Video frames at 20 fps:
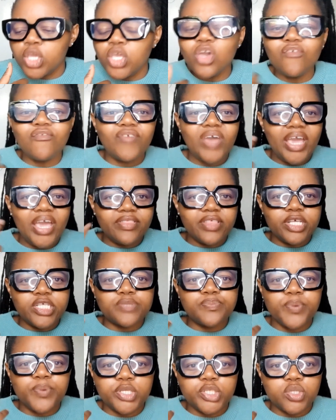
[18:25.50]
your faith
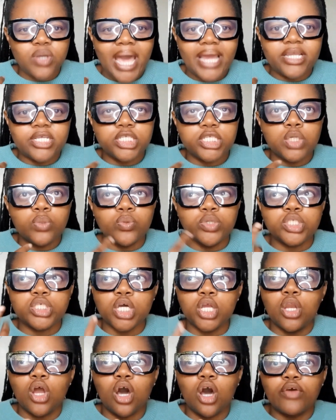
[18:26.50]
and spirituality,
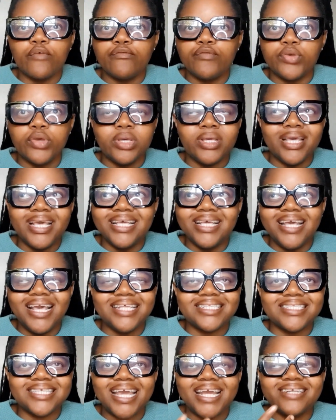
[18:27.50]
which a lot of
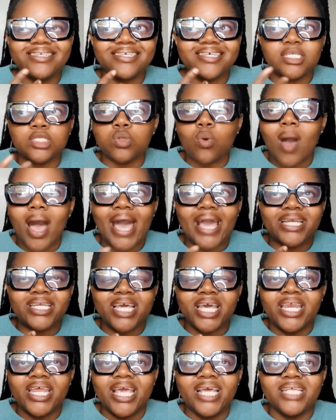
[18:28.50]
it's
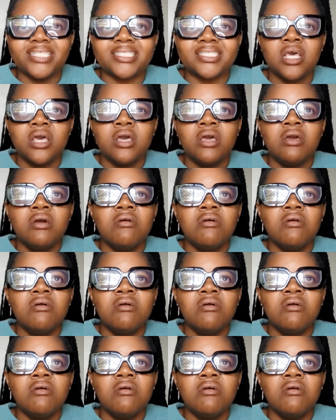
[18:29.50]
intertwined. It's